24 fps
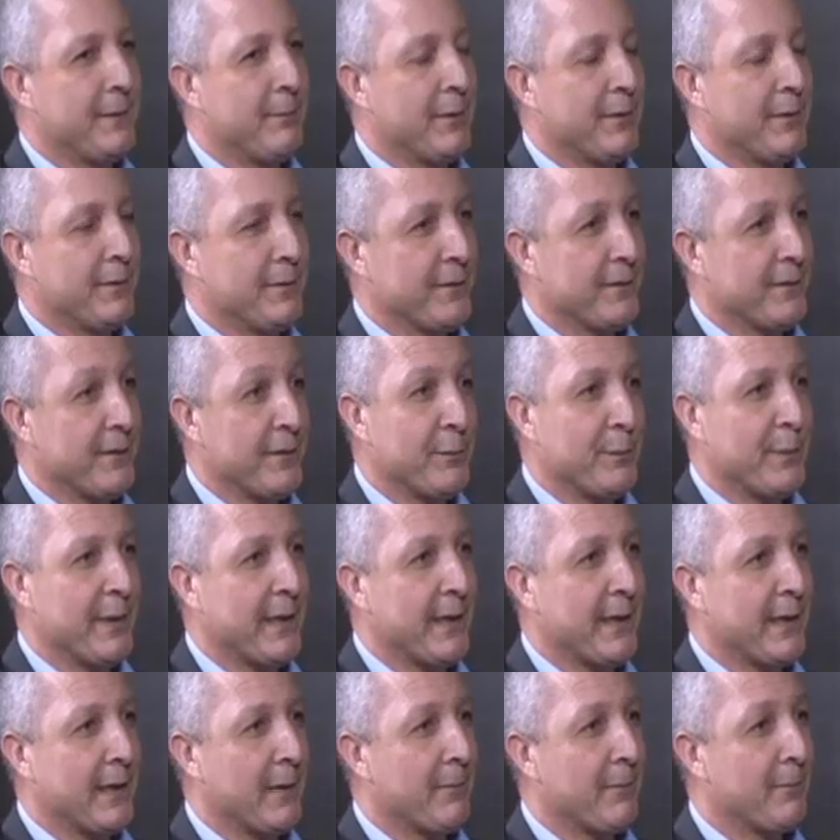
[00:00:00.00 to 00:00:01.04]
business is
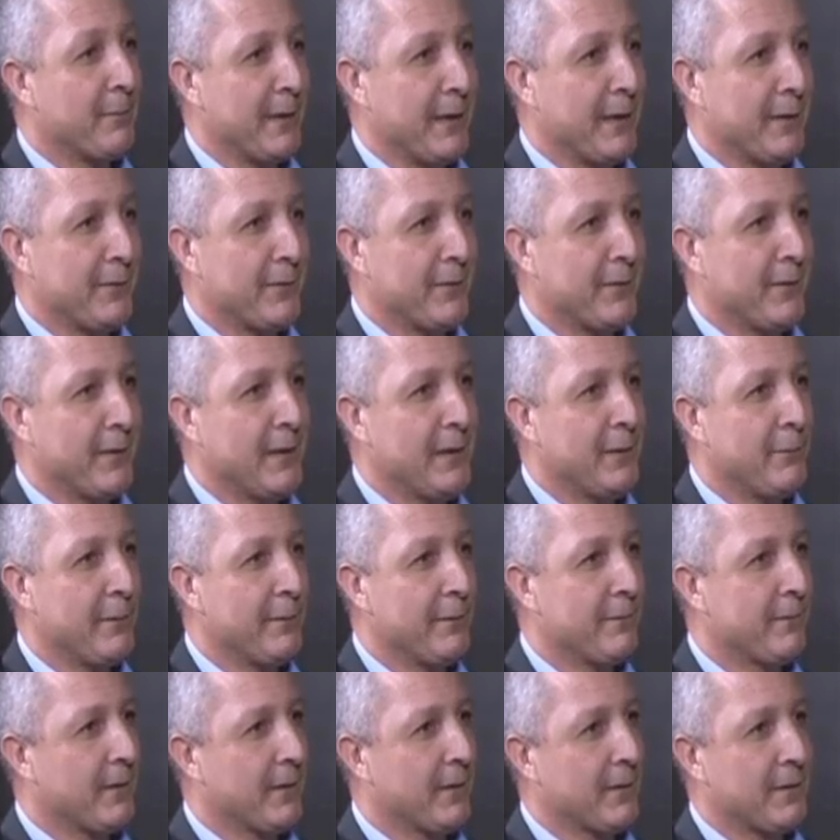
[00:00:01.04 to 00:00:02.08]
picking up nationally.
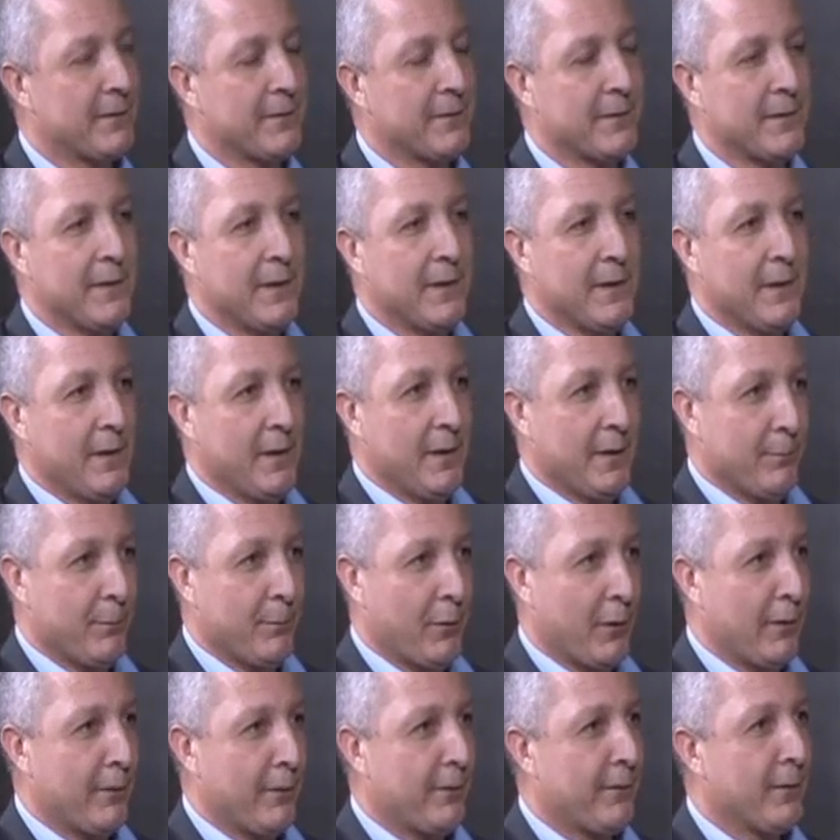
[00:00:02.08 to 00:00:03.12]
We've got
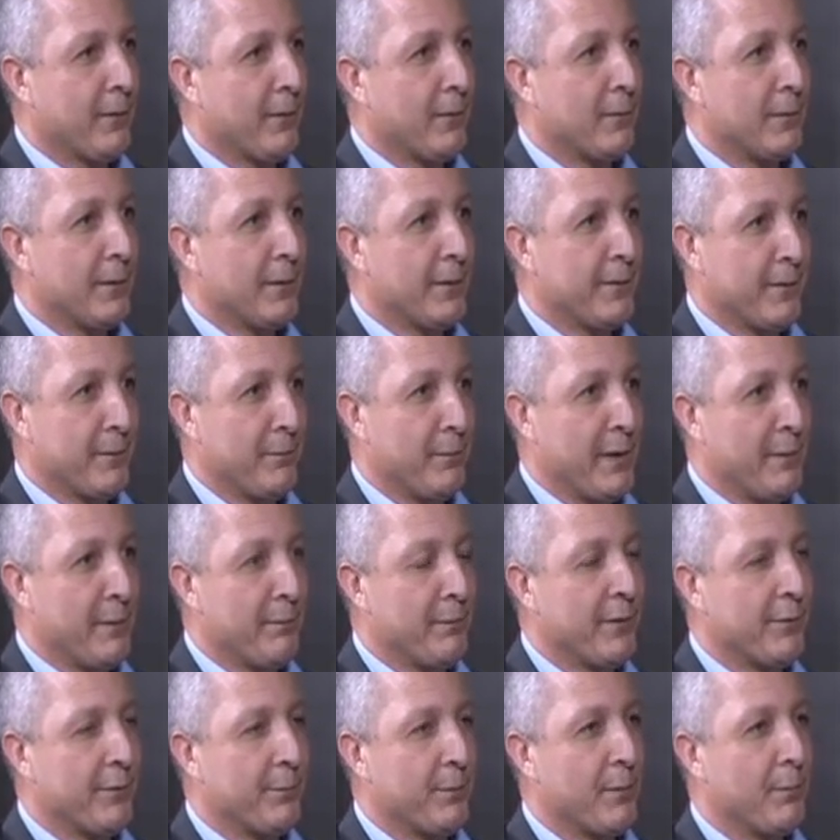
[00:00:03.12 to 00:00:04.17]
policyholders and
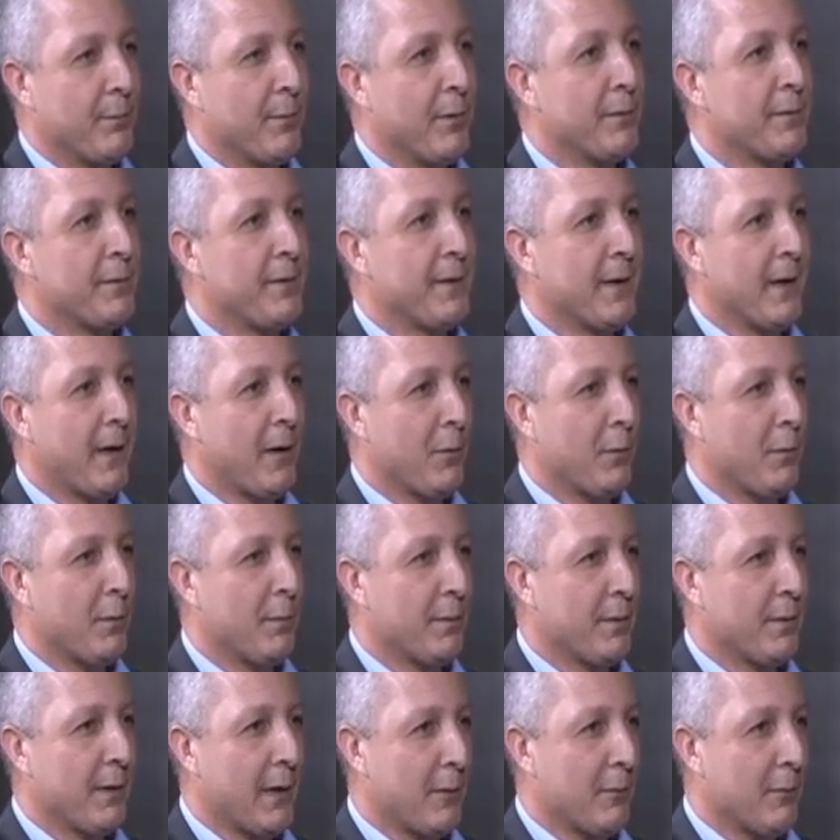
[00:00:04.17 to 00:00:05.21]
members promoting
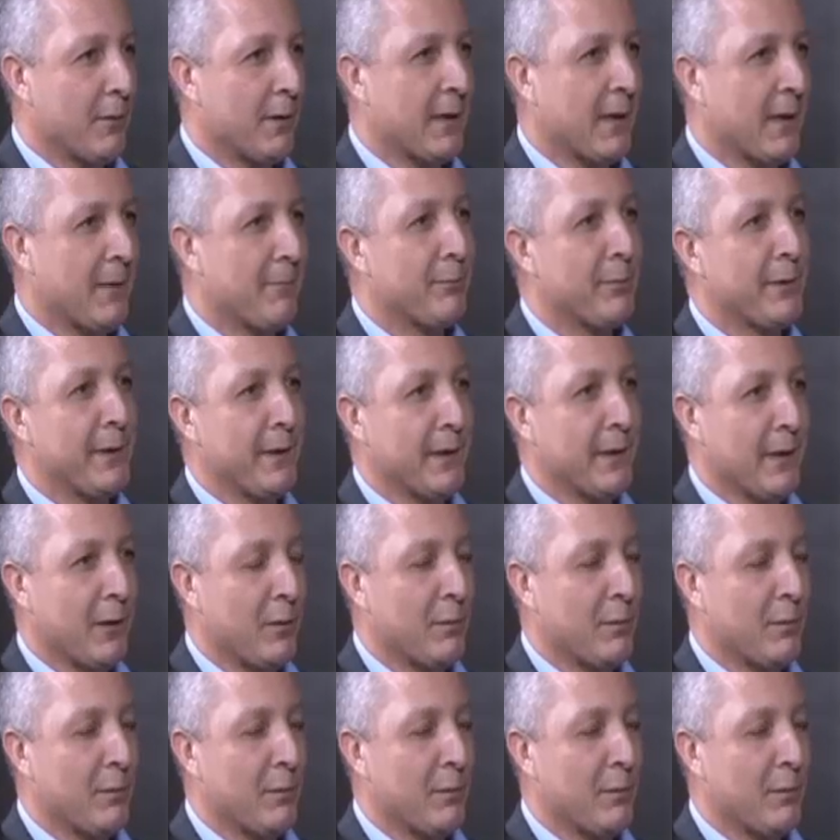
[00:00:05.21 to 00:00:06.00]
our company and our